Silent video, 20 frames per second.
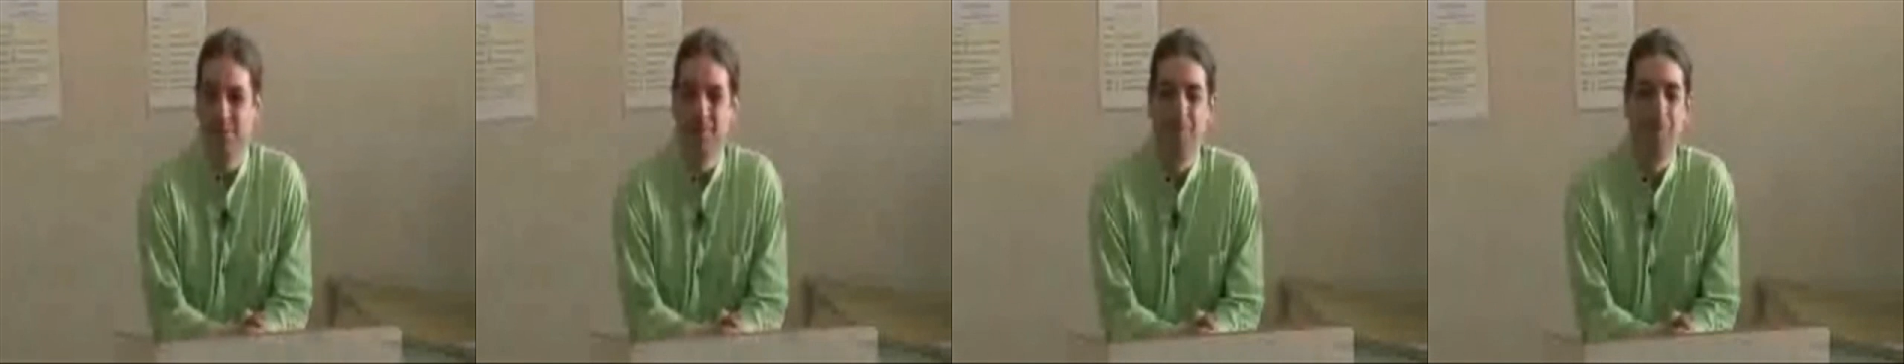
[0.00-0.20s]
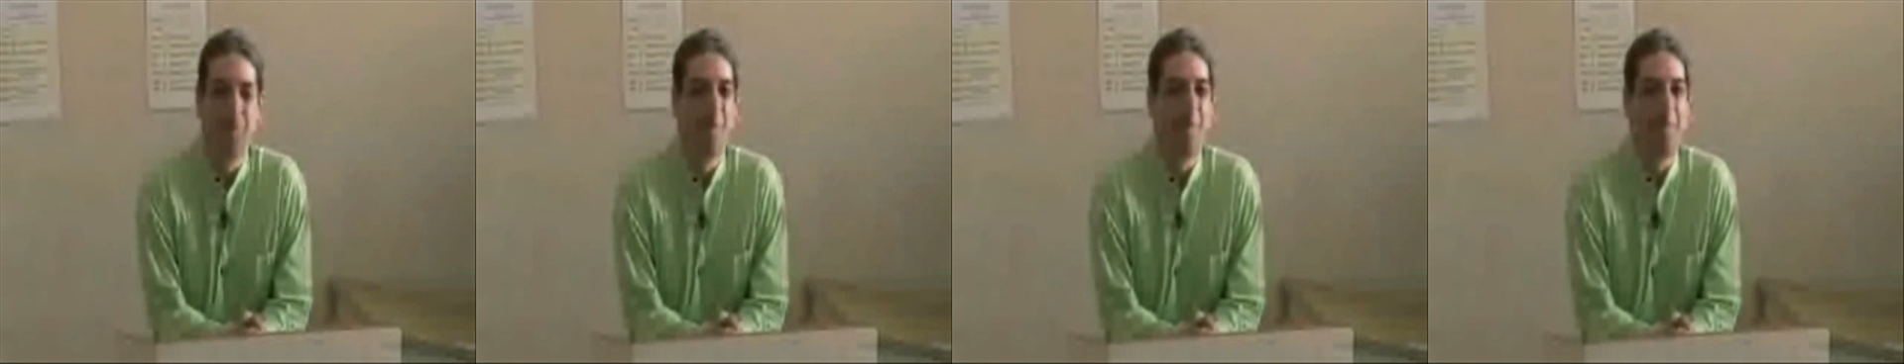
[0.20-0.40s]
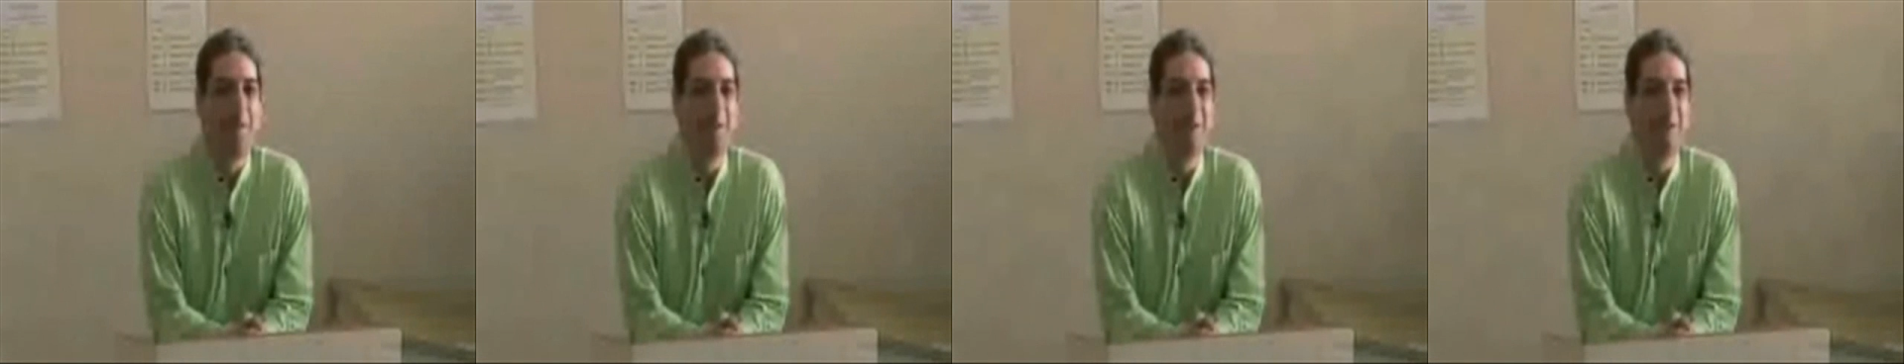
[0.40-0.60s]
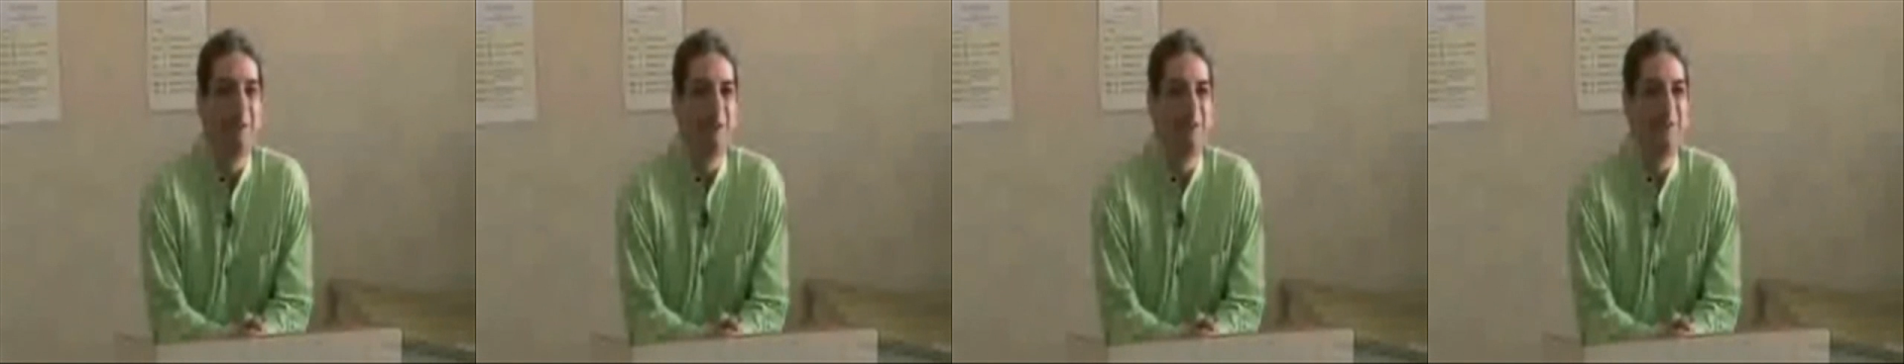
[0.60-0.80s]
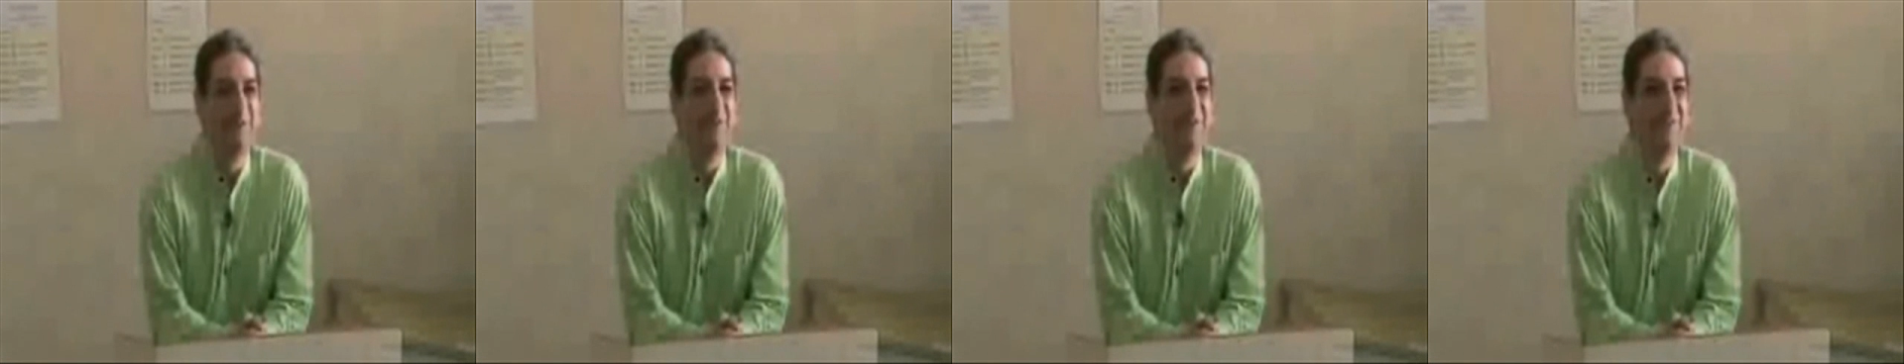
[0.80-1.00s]
You
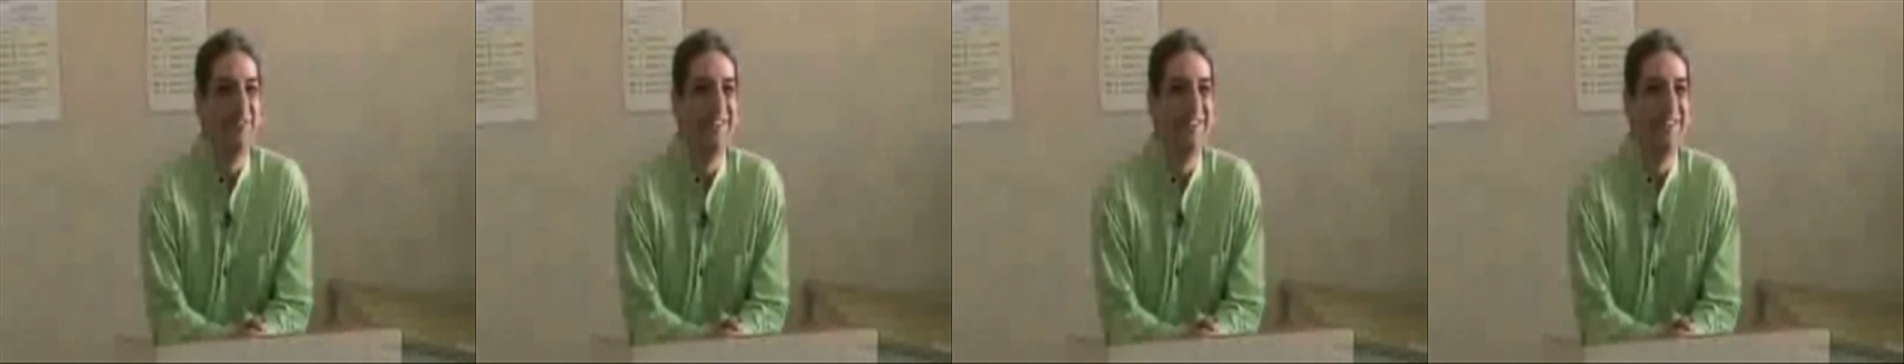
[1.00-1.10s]
know?